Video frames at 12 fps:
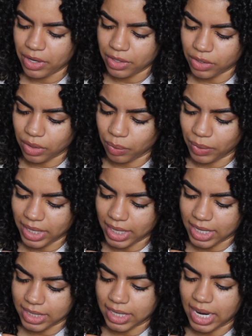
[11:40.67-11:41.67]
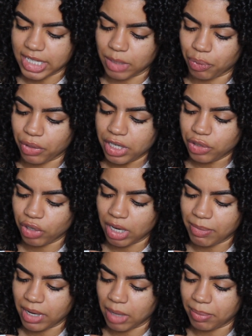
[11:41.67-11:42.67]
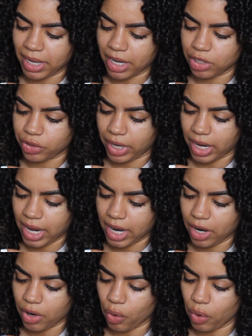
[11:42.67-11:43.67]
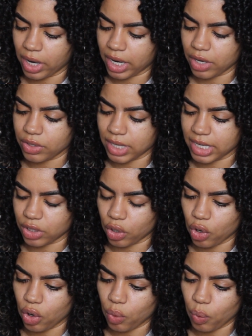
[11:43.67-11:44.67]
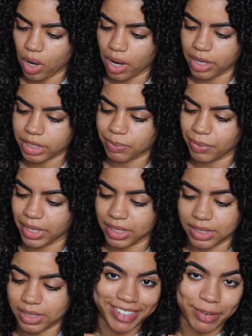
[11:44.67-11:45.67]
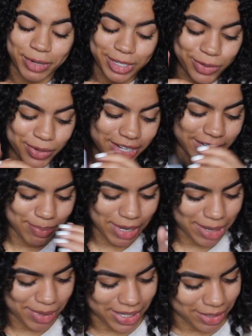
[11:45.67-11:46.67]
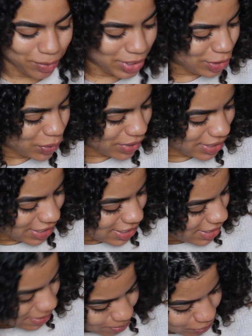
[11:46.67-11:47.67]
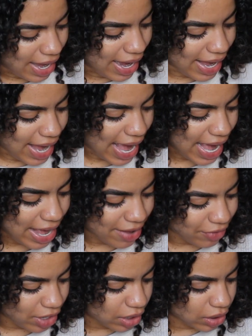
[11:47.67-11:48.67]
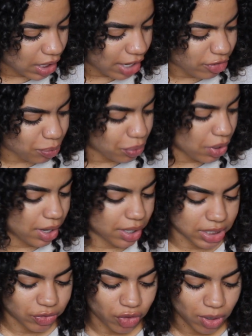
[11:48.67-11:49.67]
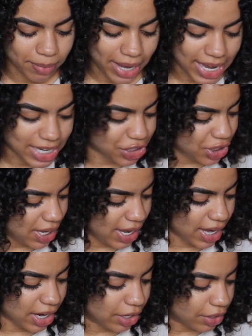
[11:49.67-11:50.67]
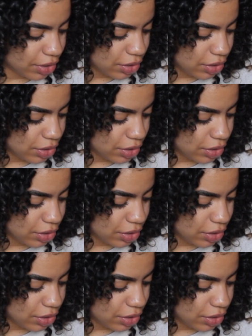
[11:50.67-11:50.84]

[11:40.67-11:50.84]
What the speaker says: So what is it? As a pre-treatment, apply under your hair, or I can use it as a co-wash, but we doing this, baby. We doing this. I have a lot of products from AG Hair.